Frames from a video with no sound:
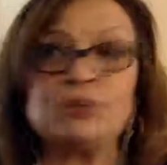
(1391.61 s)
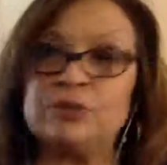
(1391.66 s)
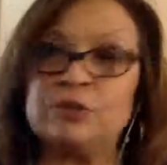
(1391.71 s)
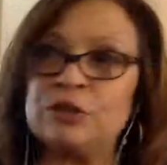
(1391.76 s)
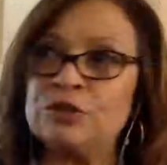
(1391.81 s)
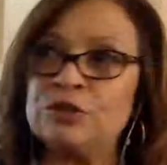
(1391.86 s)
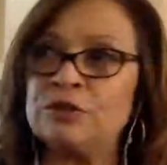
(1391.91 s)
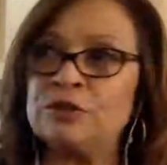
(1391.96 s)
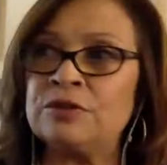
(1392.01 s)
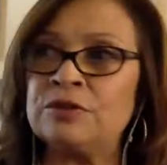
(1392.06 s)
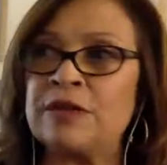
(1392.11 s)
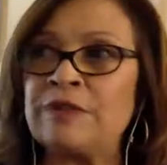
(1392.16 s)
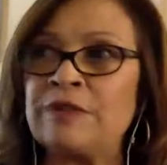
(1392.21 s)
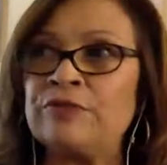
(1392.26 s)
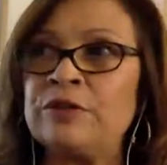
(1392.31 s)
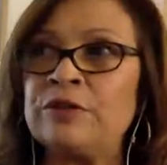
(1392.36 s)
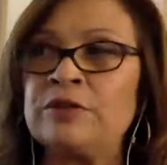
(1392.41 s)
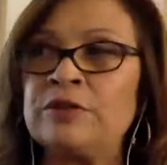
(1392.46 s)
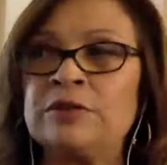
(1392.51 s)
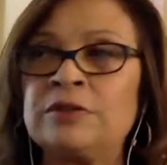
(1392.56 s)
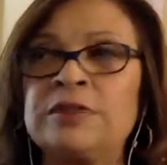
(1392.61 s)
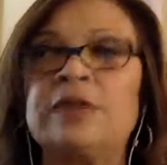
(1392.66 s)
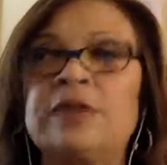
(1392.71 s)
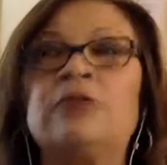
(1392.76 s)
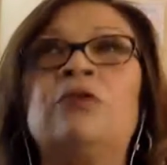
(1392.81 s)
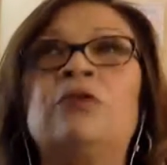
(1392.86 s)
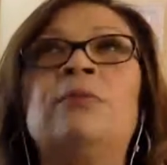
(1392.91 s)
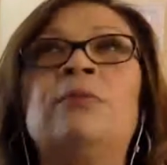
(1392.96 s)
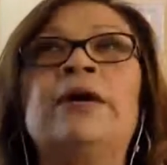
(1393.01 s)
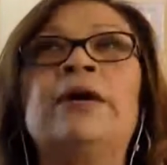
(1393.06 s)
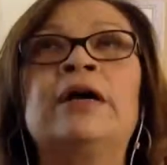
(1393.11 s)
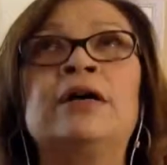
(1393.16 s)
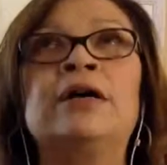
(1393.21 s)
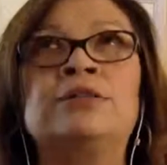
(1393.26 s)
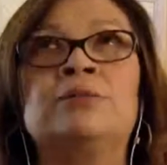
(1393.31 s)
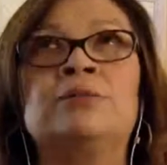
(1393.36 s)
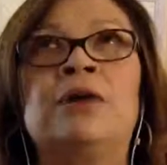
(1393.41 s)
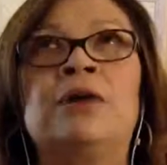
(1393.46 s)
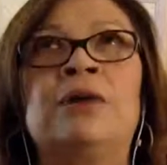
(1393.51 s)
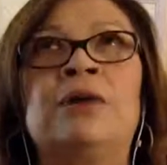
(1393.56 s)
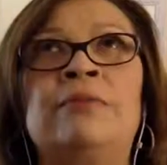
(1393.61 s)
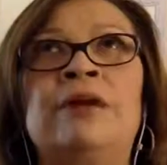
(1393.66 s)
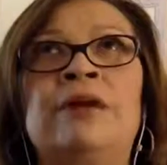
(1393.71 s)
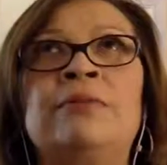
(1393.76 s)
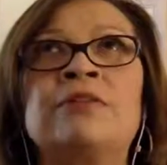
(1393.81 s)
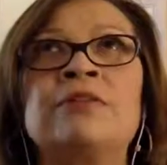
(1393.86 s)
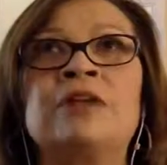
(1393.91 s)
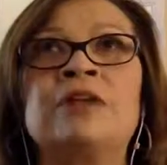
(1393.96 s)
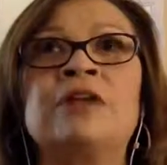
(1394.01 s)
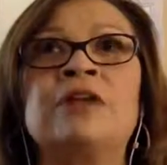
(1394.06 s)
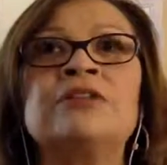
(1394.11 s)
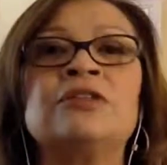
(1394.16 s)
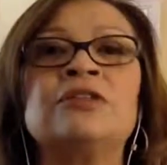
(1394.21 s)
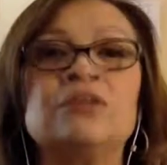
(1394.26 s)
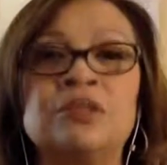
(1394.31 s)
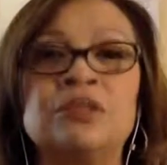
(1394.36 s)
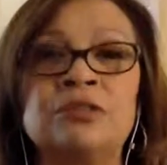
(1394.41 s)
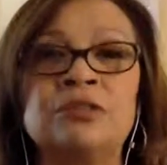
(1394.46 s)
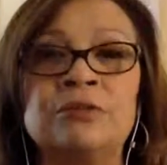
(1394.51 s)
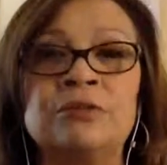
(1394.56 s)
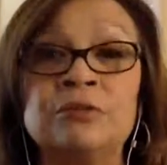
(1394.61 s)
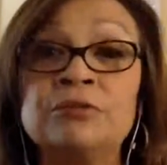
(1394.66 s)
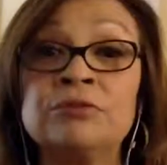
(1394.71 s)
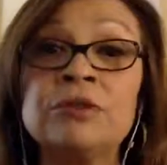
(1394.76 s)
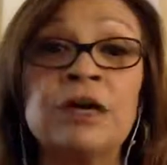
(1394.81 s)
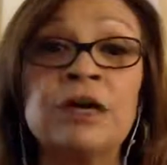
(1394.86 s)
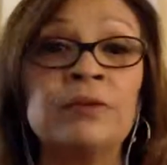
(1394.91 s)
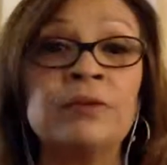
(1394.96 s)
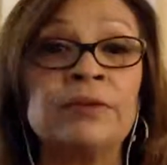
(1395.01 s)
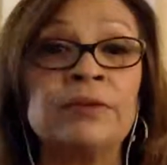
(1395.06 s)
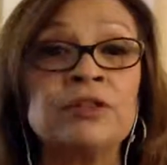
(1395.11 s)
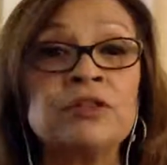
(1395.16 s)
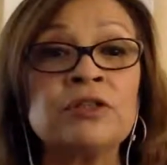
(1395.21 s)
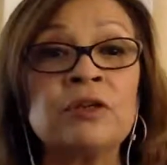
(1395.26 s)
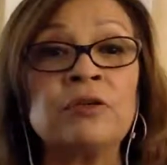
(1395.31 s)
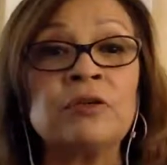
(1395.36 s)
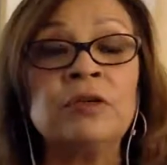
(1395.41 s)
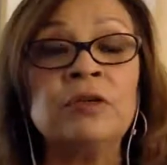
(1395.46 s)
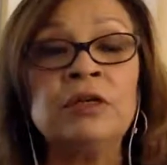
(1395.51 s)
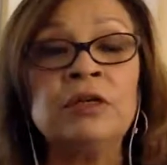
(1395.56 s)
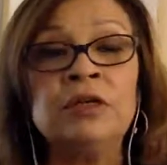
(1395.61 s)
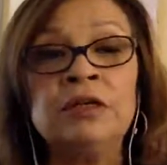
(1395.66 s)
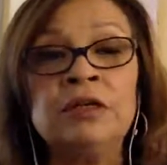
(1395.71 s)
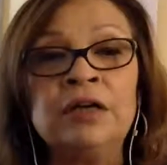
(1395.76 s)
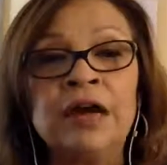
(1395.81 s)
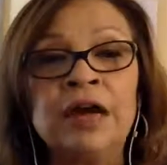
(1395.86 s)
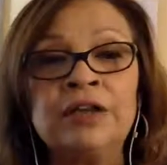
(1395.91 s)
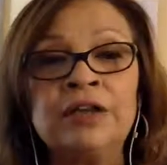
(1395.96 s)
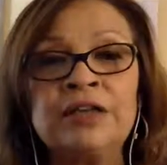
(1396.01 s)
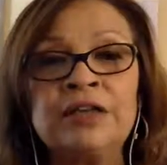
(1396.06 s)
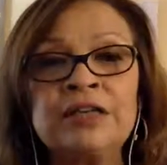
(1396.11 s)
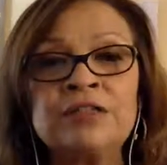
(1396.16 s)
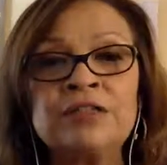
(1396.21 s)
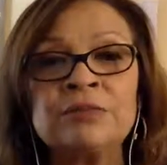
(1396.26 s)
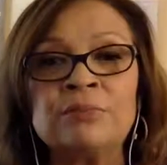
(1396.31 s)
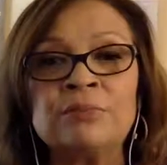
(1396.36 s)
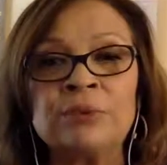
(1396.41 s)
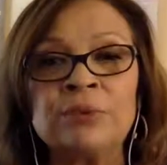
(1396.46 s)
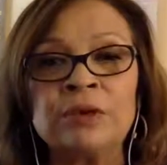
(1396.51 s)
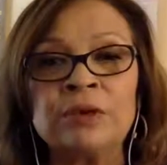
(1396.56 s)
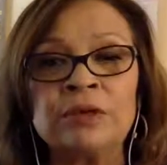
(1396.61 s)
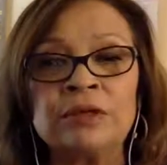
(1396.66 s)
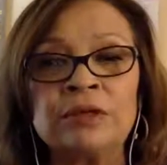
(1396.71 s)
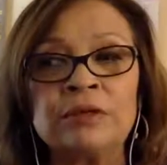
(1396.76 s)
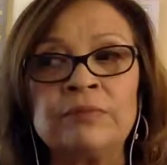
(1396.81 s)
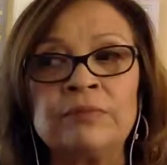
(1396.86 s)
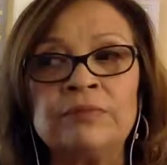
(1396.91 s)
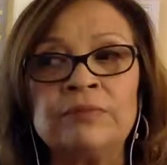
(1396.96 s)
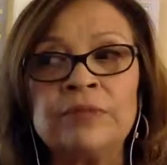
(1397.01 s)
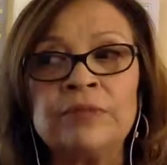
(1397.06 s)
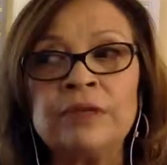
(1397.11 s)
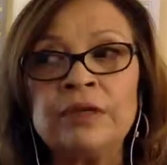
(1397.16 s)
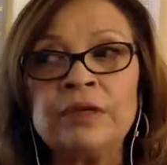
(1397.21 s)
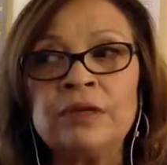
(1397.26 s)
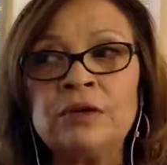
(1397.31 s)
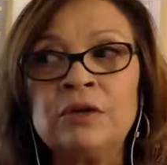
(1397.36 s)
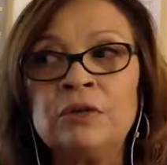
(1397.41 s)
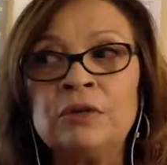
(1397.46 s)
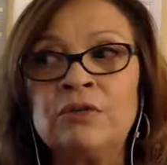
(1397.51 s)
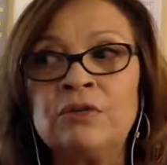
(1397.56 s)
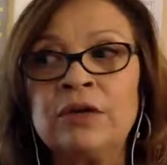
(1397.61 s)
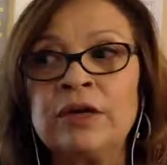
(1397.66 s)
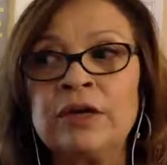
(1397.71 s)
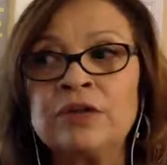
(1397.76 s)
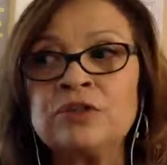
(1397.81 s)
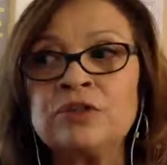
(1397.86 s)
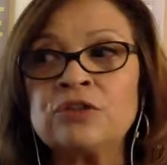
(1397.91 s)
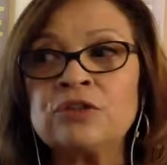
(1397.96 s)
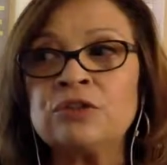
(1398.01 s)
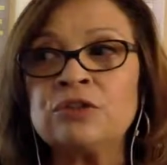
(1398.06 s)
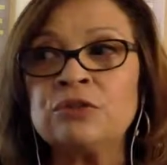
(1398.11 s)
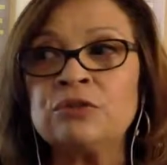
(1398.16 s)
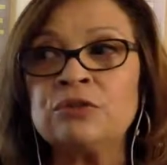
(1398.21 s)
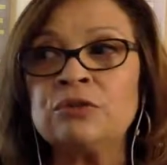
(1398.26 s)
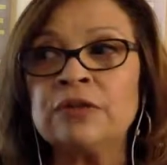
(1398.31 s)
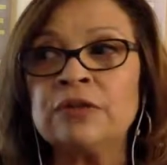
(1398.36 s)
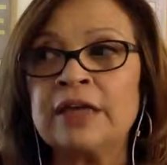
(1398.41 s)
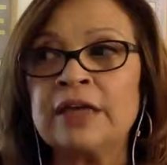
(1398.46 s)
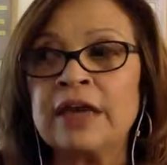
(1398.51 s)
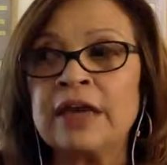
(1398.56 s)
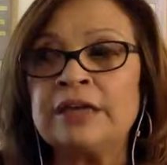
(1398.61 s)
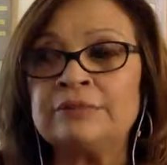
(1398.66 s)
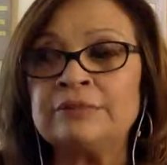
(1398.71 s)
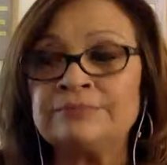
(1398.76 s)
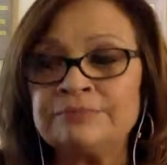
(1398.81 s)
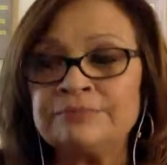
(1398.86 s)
Did you use that feature? It's like, oh my gosh, Mom, I'm exhausted just hearing you talk about it. So I think it's important for us to, again,